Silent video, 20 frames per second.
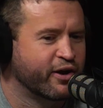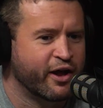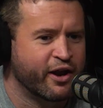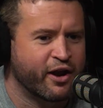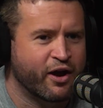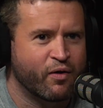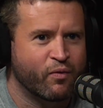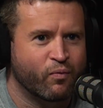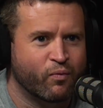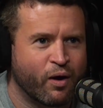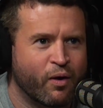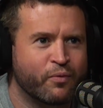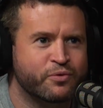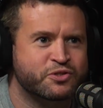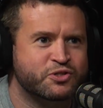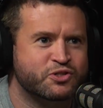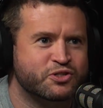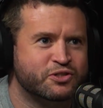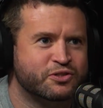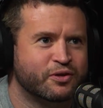And I
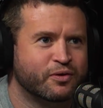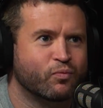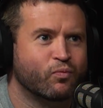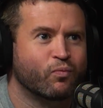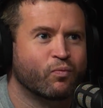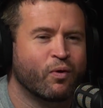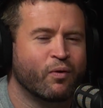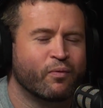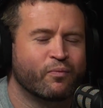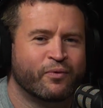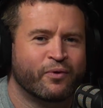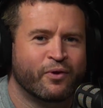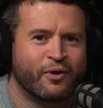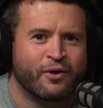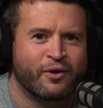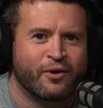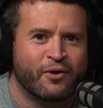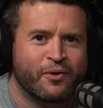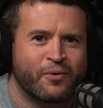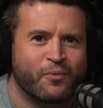was interested.
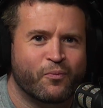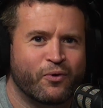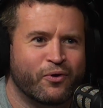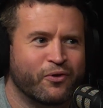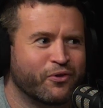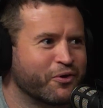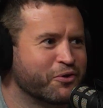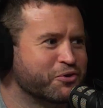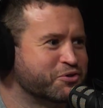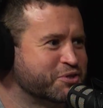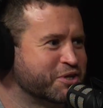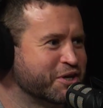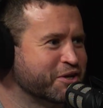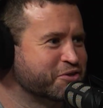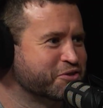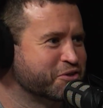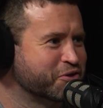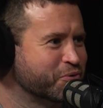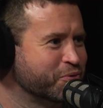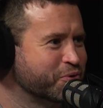What are those
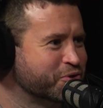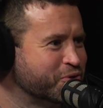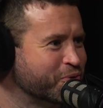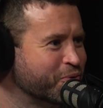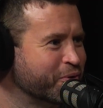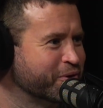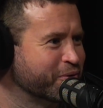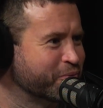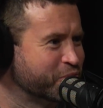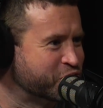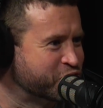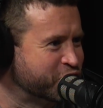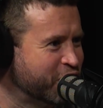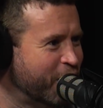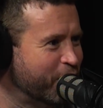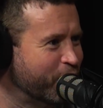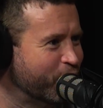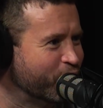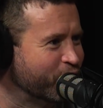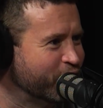things that you were doing that were
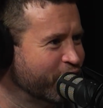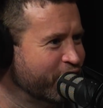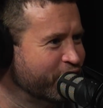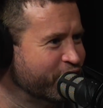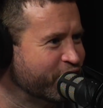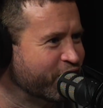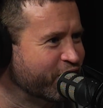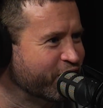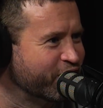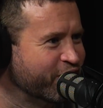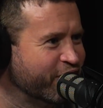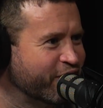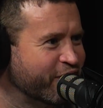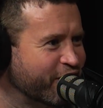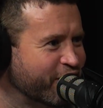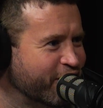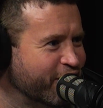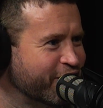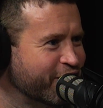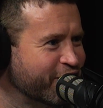sharp or clever? Are
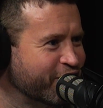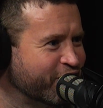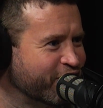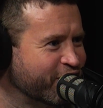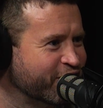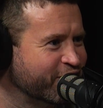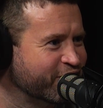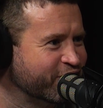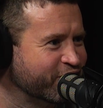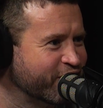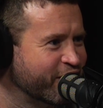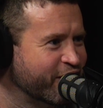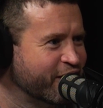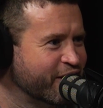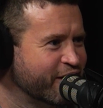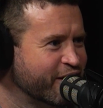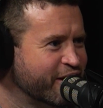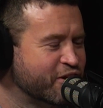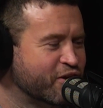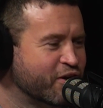there any
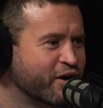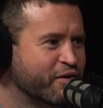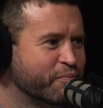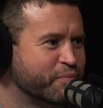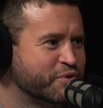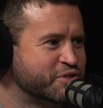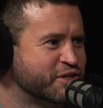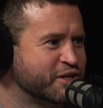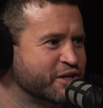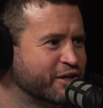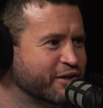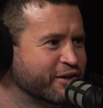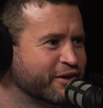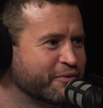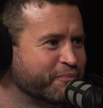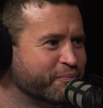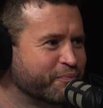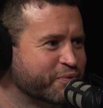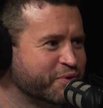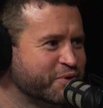kind of
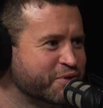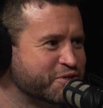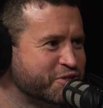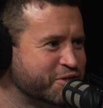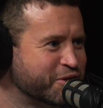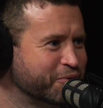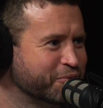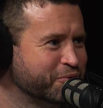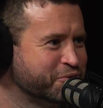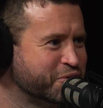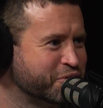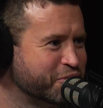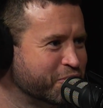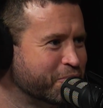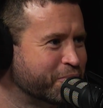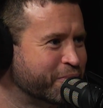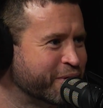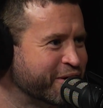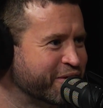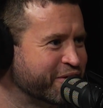particular skills that you
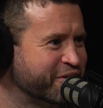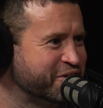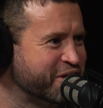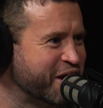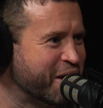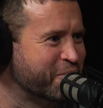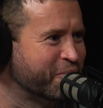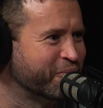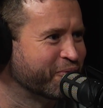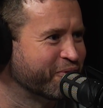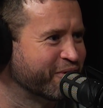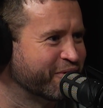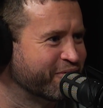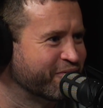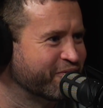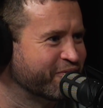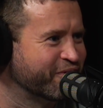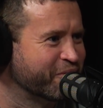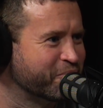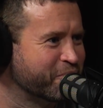were bringing to the table
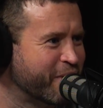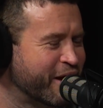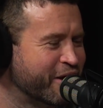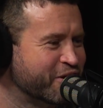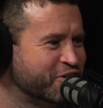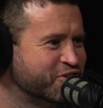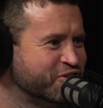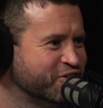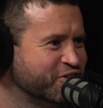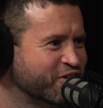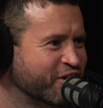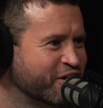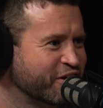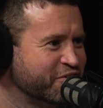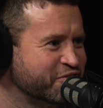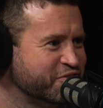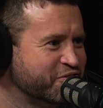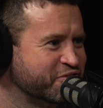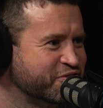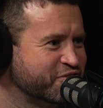that made you kind
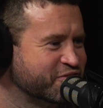of?